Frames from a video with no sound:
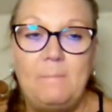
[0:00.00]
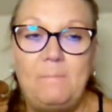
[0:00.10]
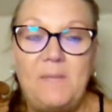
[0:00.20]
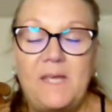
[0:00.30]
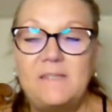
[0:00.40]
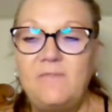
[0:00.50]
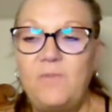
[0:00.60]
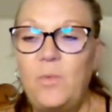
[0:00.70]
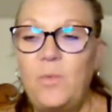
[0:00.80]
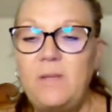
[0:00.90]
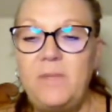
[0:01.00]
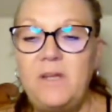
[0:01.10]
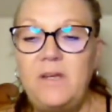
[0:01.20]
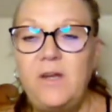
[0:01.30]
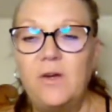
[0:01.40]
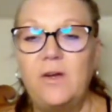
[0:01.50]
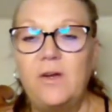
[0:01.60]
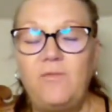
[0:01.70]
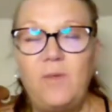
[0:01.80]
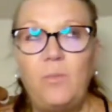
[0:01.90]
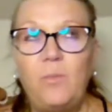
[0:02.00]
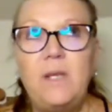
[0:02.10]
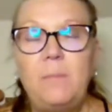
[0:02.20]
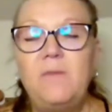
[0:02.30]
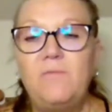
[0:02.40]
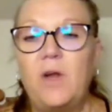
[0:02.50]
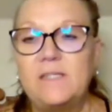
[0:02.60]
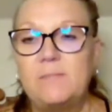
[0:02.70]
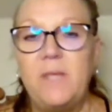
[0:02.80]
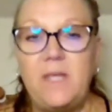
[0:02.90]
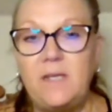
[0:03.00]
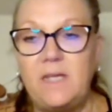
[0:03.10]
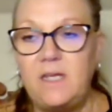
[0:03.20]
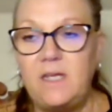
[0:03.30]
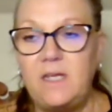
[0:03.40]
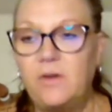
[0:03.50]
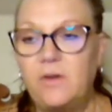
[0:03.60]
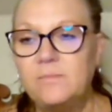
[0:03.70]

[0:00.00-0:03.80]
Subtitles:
Because if it wouldn't have been here, if it wouldn't have been for us being here,